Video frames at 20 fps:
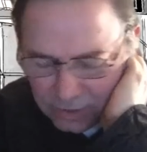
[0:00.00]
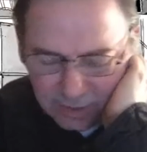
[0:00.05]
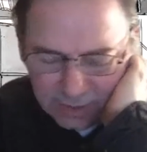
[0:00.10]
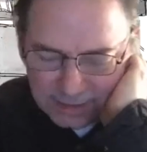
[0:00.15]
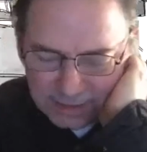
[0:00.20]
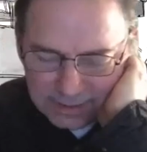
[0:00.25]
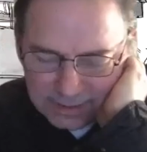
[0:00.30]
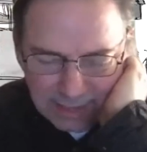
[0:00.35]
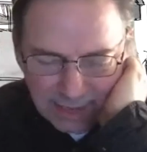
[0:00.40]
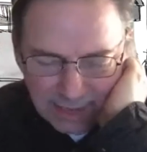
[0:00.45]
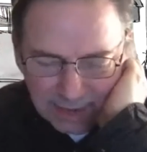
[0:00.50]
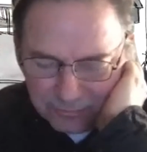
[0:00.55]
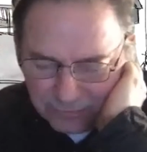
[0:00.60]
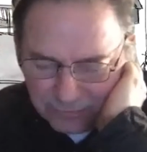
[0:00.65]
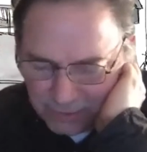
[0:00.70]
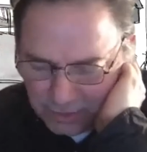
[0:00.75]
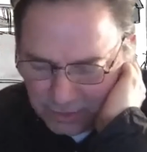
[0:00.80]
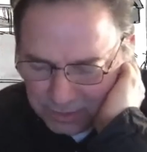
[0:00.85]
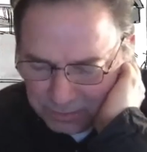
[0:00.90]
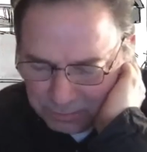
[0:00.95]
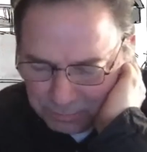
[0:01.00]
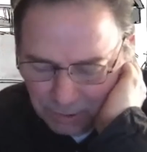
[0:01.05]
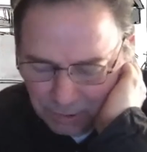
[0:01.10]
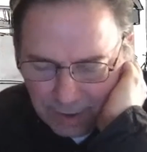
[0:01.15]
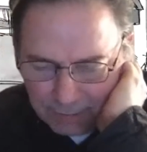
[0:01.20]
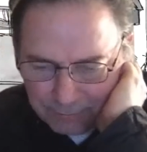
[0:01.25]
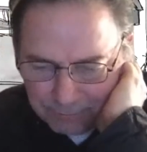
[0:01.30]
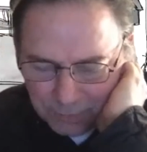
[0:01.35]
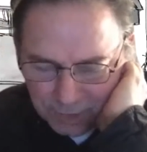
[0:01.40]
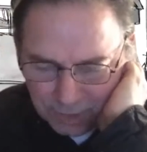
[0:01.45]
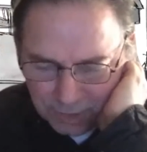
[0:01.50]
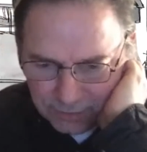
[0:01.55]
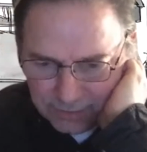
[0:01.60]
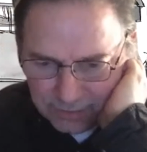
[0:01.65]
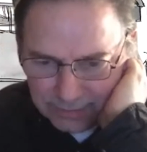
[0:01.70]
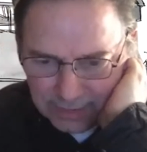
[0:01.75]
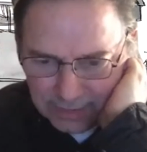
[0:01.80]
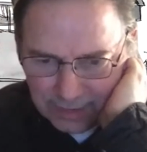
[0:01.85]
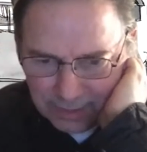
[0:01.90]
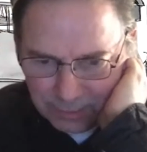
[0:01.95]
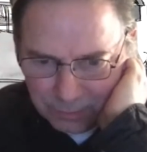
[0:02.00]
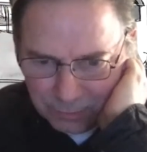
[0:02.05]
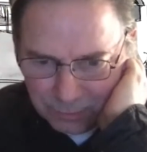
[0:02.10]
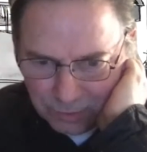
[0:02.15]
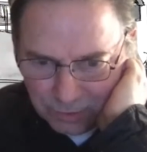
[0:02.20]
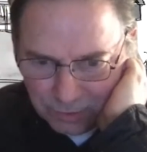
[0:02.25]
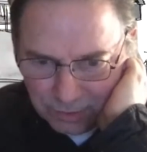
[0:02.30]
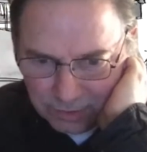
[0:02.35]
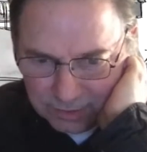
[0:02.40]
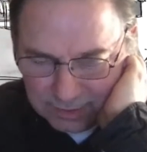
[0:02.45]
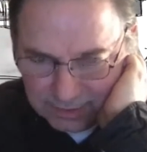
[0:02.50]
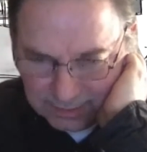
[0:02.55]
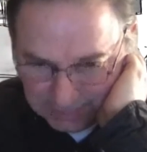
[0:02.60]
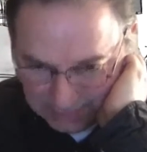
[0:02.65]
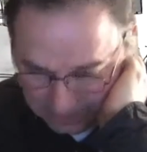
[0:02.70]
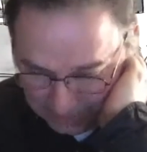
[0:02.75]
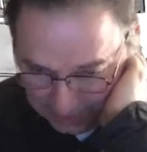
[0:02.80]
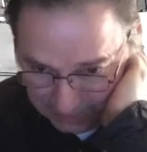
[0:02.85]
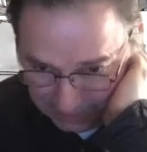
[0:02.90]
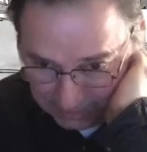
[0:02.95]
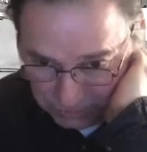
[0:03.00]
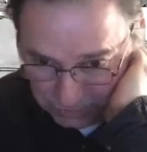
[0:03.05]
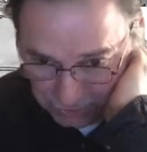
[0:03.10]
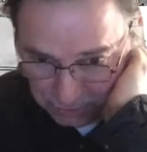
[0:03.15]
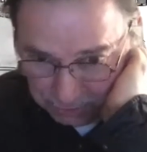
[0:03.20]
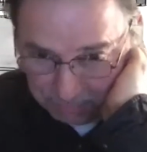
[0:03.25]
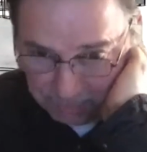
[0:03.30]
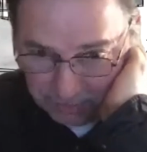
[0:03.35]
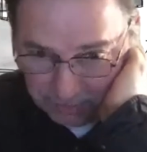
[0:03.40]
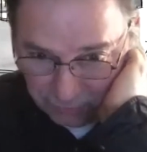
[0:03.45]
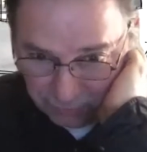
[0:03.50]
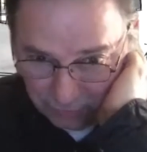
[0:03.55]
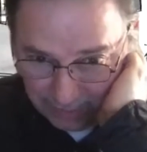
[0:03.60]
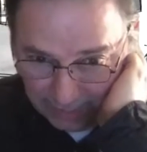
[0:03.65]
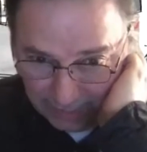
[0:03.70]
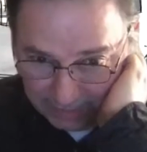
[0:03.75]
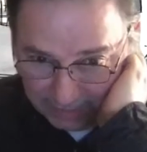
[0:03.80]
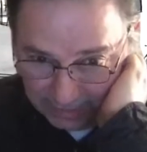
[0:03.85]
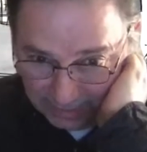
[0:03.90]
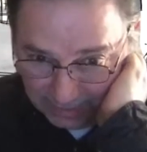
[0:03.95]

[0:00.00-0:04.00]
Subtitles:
is not very popular in that world. It tends to be read